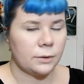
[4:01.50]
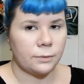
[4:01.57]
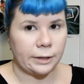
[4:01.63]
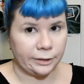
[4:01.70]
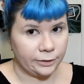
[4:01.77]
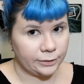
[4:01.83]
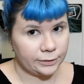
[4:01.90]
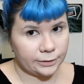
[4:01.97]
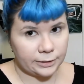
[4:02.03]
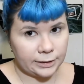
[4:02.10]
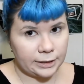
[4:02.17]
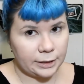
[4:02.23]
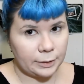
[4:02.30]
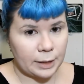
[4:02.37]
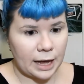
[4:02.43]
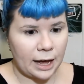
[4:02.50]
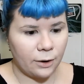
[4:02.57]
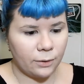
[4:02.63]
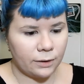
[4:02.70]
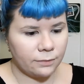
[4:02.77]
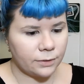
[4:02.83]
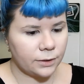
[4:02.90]
regularly.
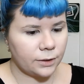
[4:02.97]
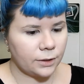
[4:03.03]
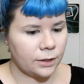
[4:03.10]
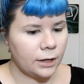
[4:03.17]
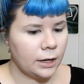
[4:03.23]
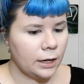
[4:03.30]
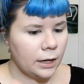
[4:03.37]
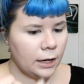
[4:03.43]
However,